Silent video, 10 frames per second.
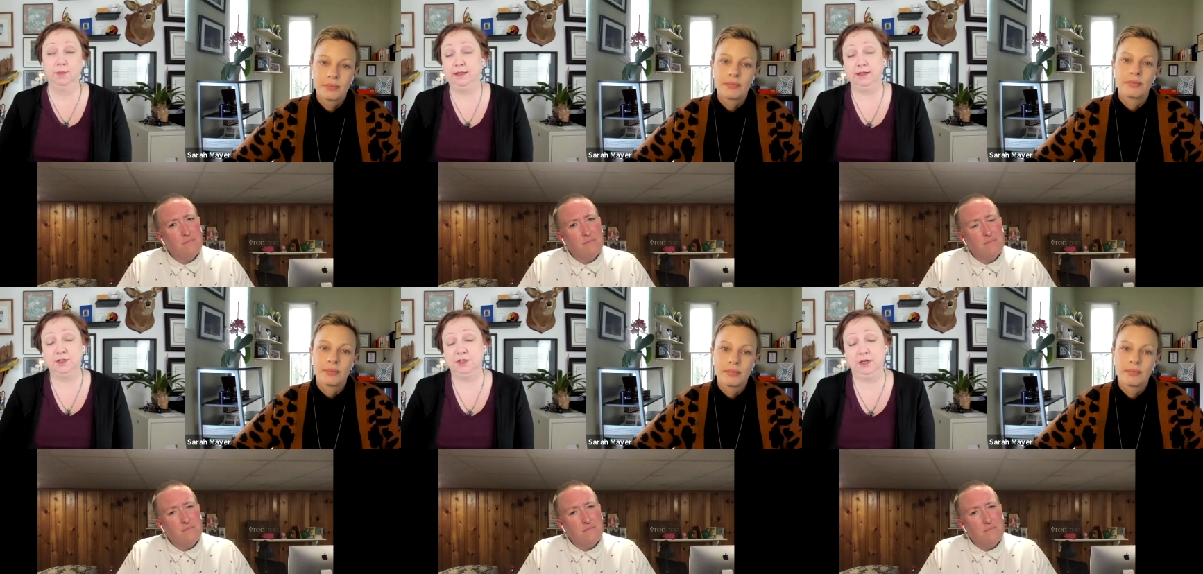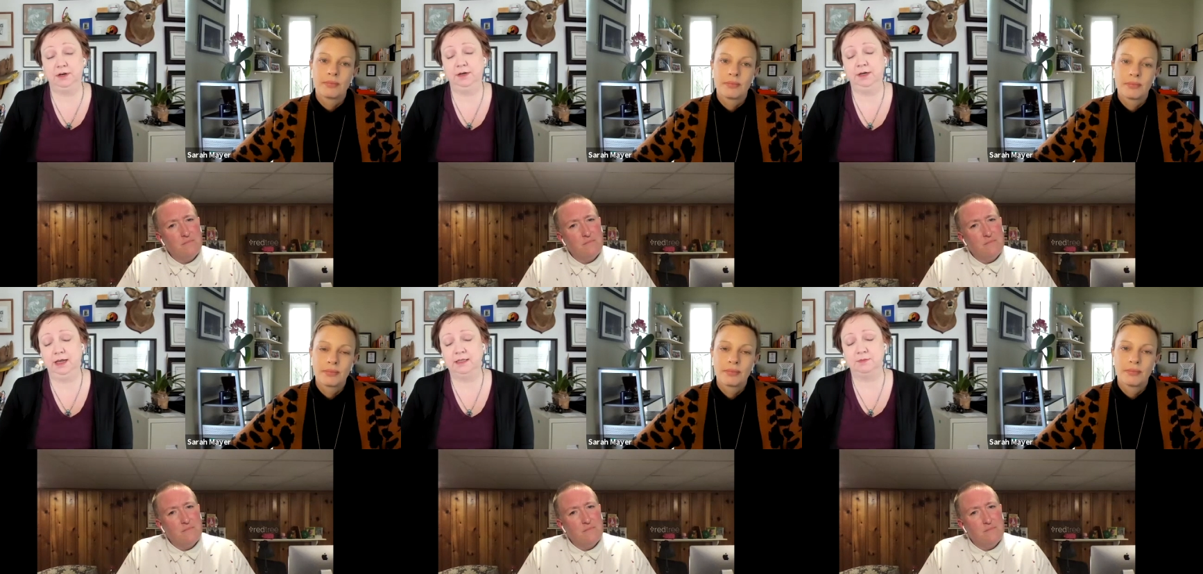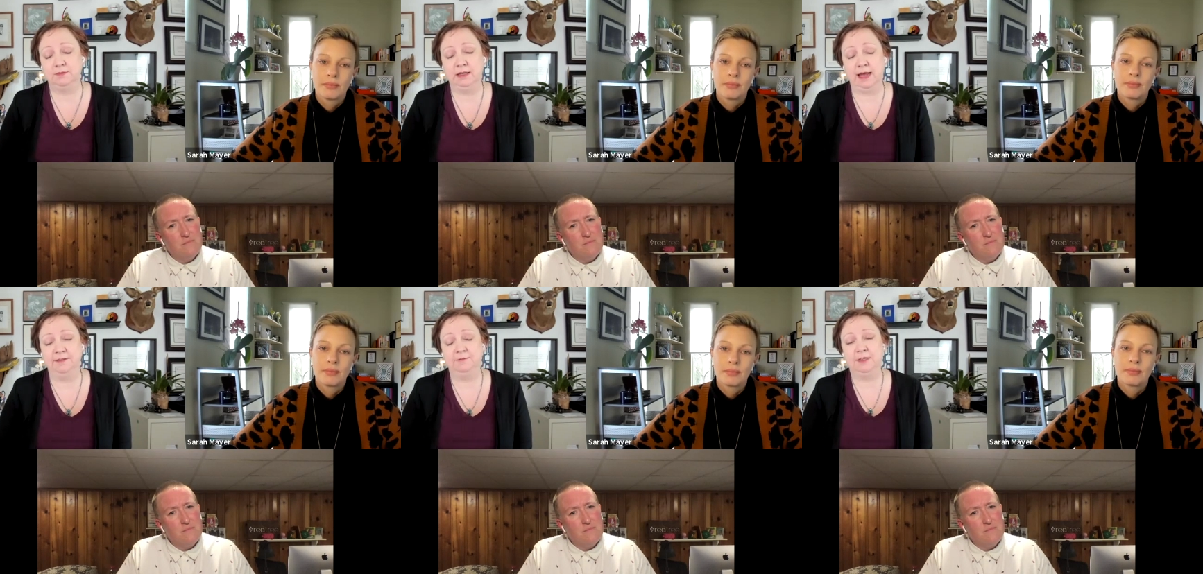Speaker 1: But mm. there's there, it's it,
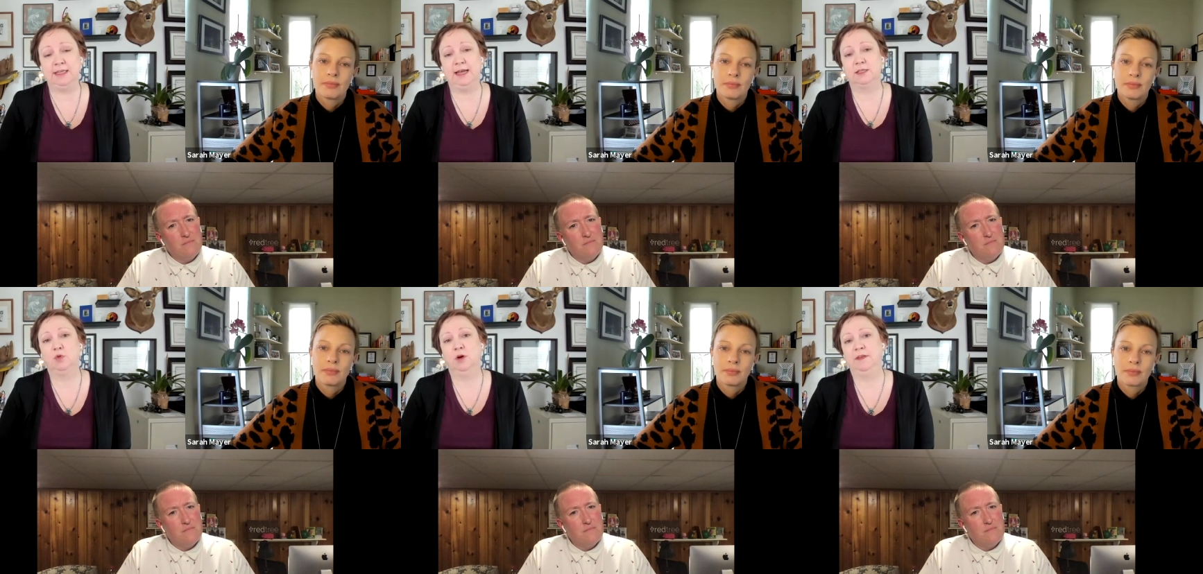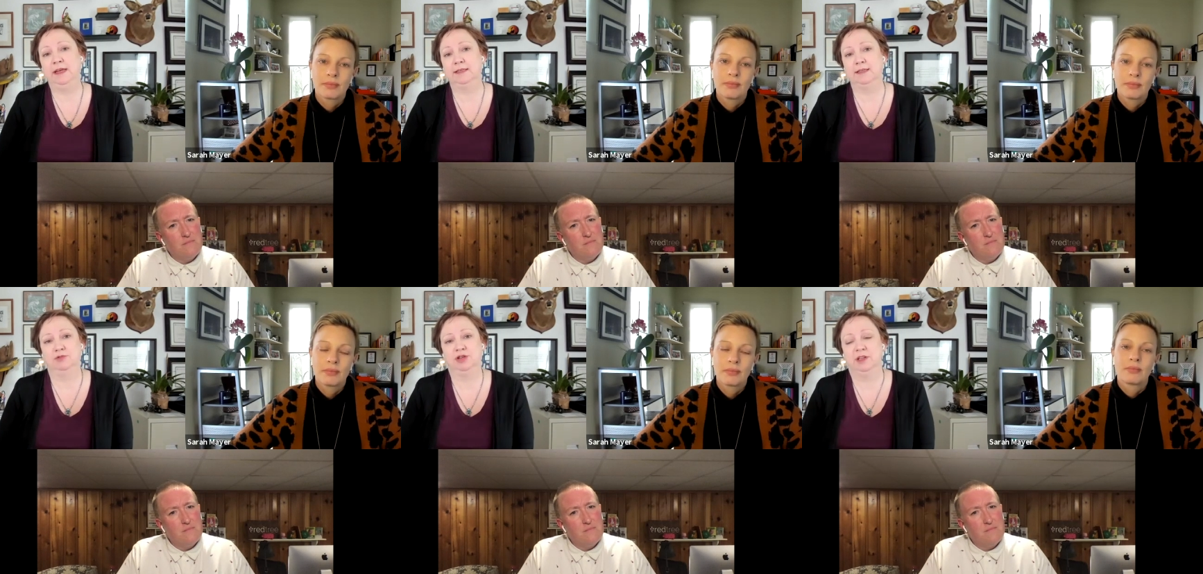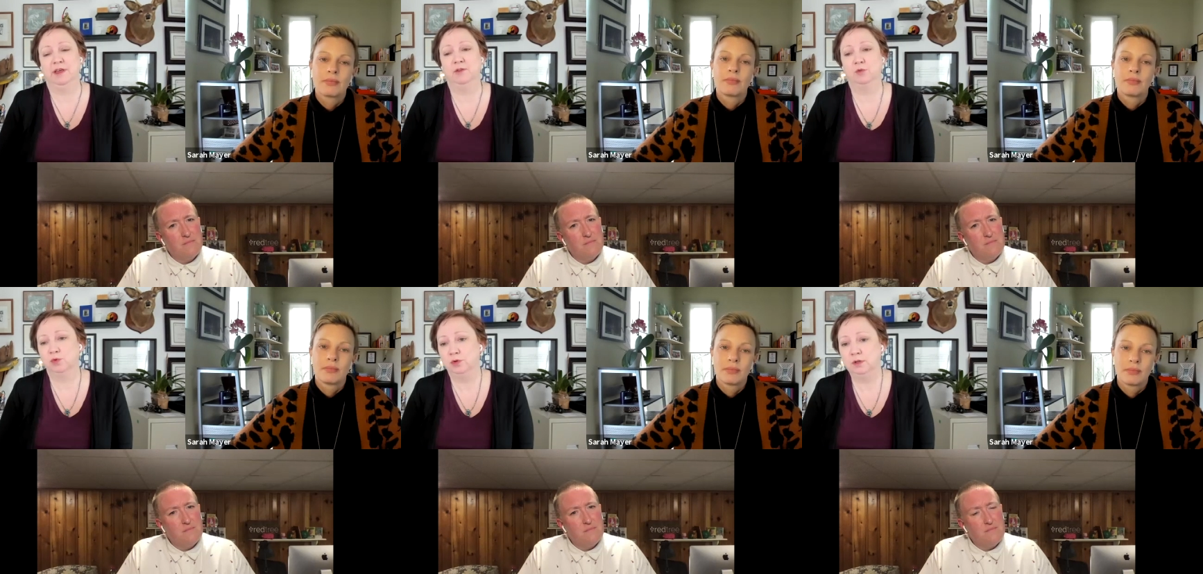I would say it's more the exception than the
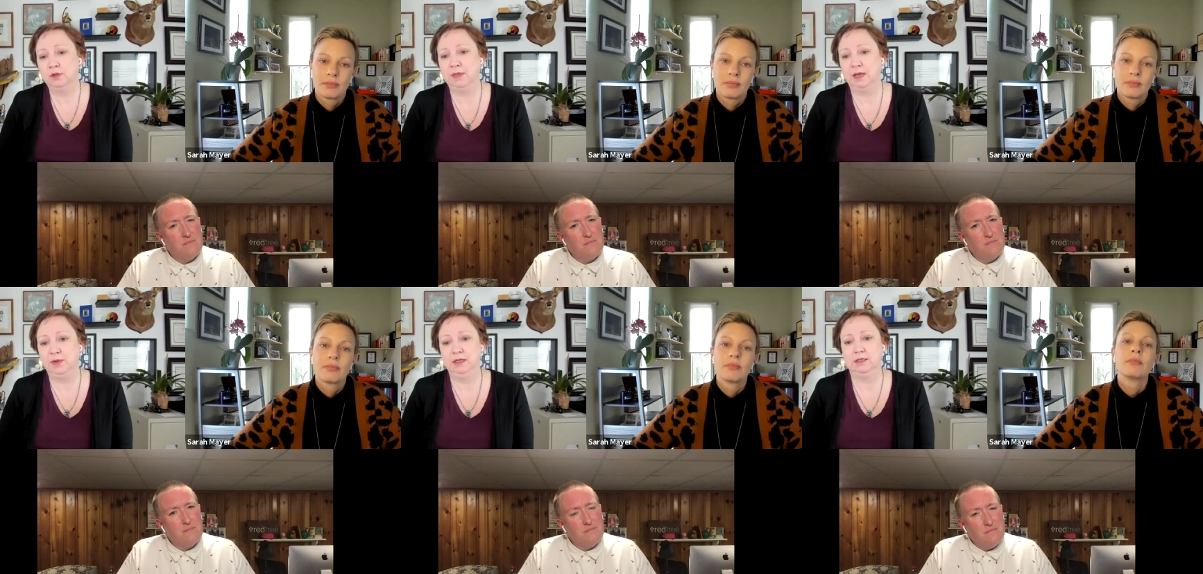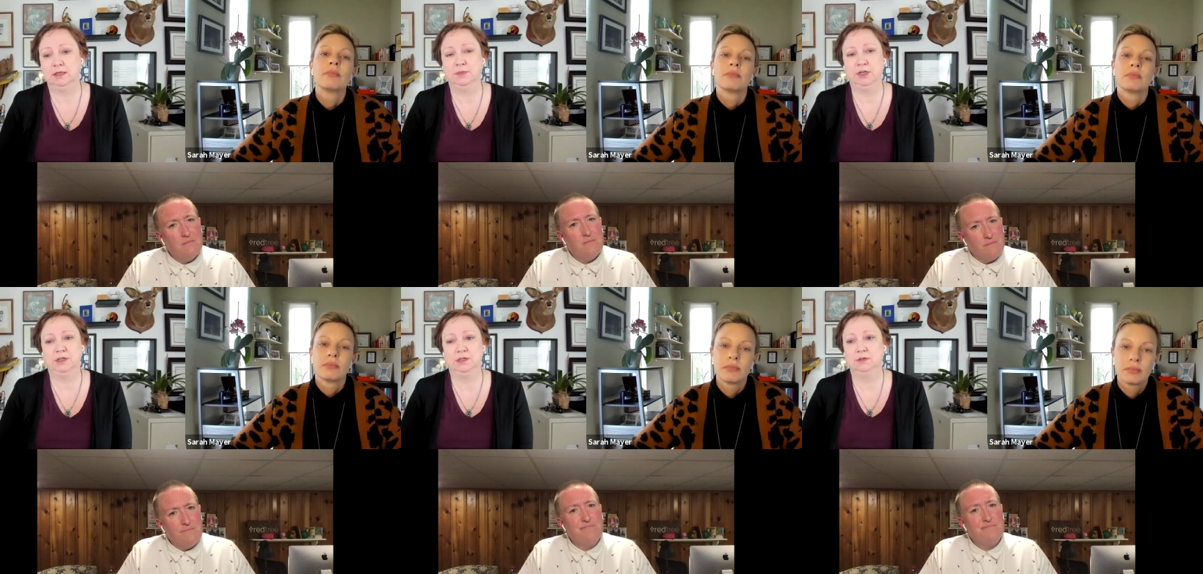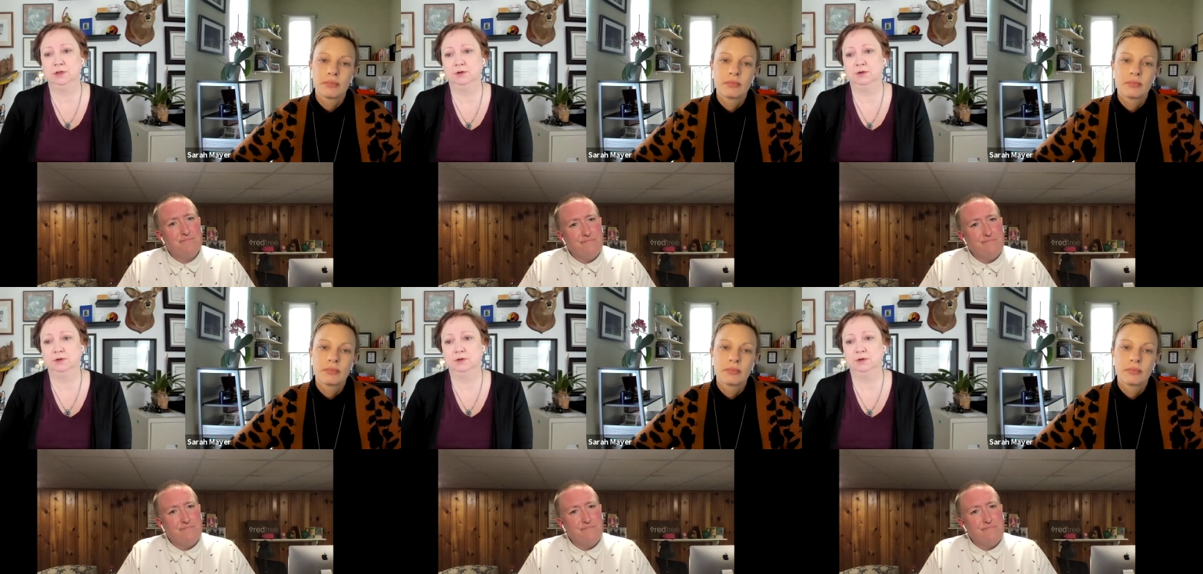rule, maybe, to Meesha, mm.